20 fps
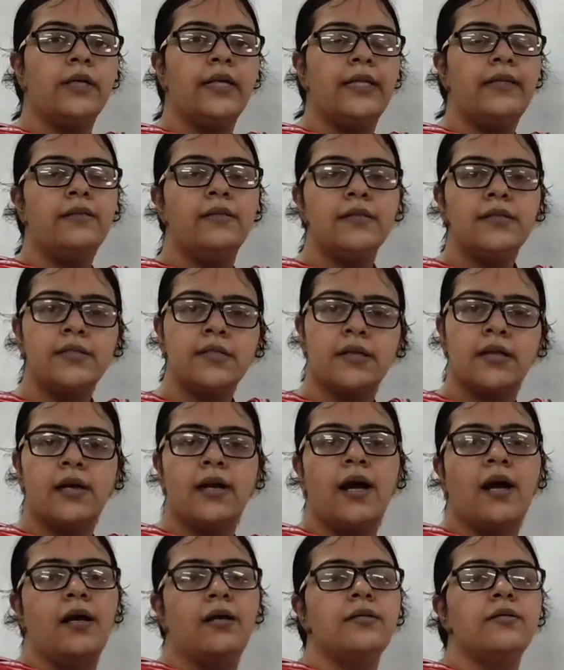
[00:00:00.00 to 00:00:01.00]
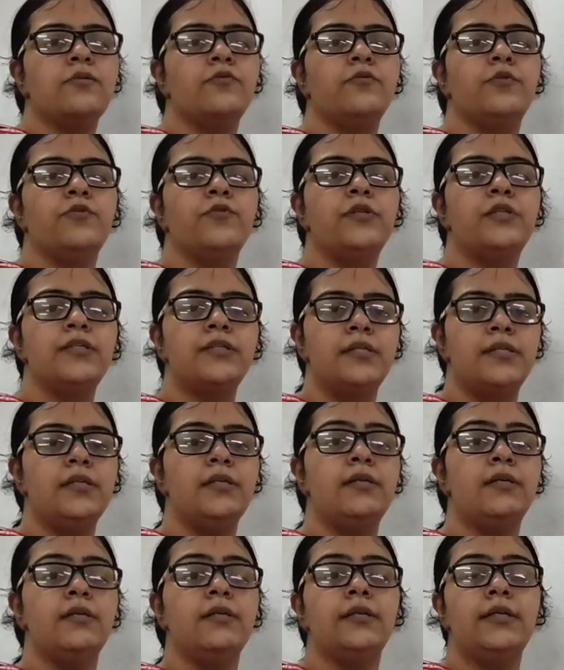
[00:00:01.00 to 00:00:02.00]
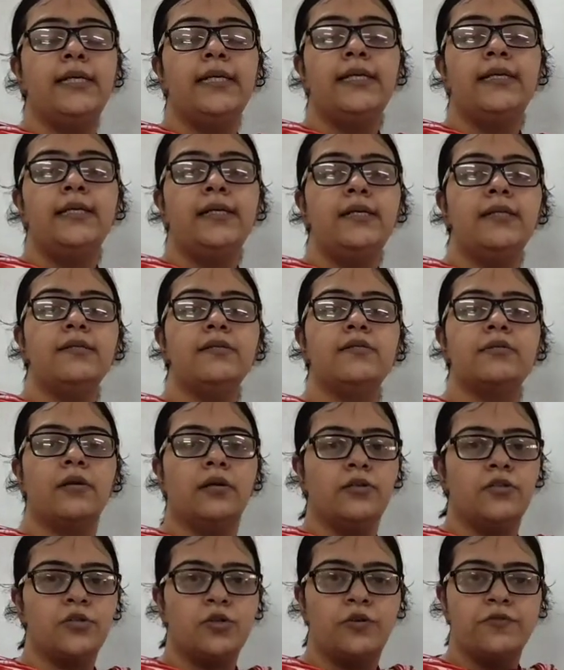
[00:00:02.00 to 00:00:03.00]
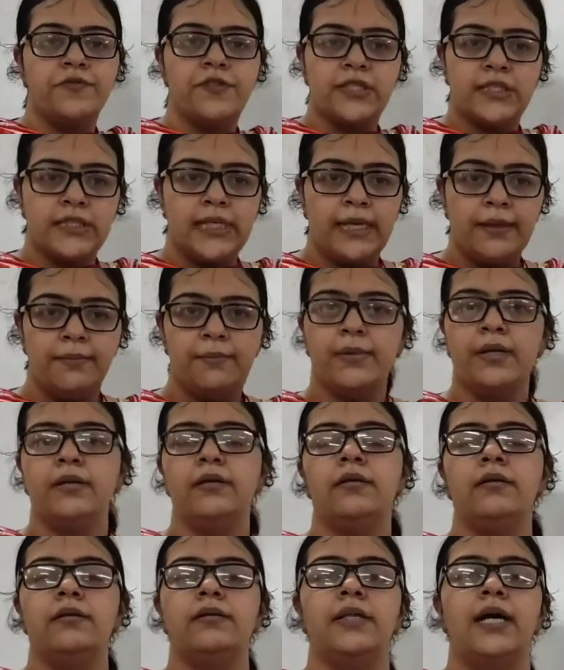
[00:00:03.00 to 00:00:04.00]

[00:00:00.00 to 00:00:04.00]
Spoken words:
in this class we will see the detailed structure of stamen,